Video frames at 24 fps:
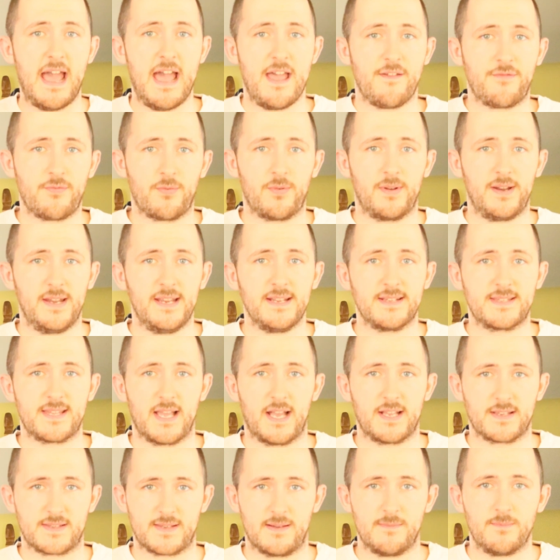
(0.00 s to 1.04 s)
Everyone needs
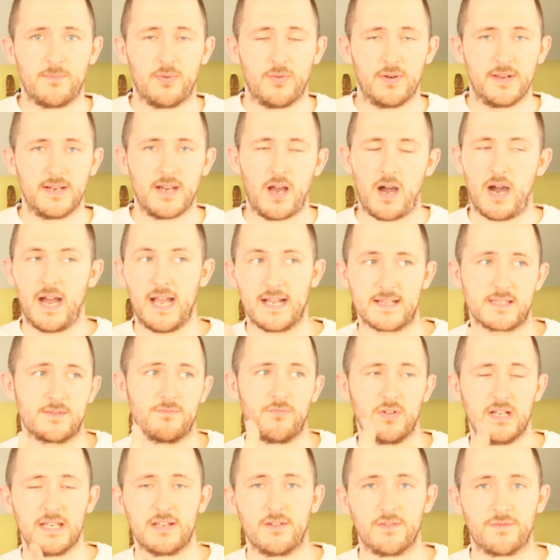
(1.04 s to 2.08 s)
that at some point. I had some
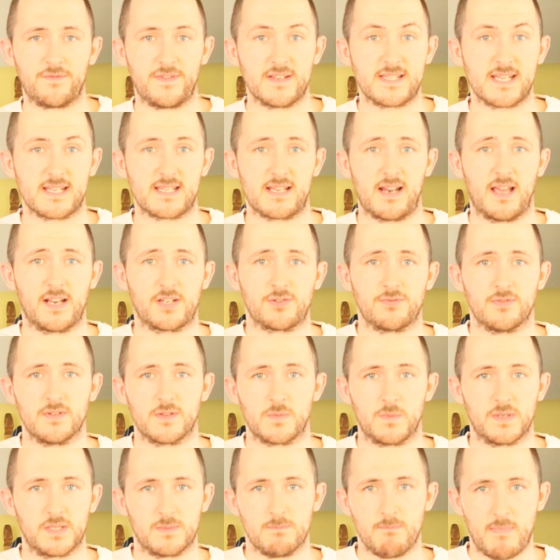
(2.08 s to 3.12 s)
really good physics lecturers
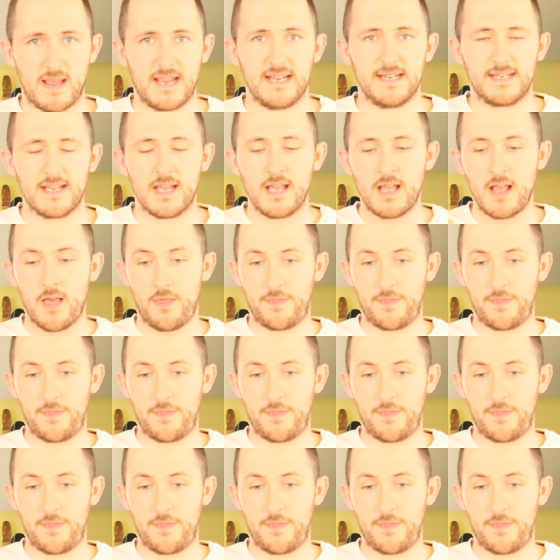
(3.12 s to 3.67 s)
which made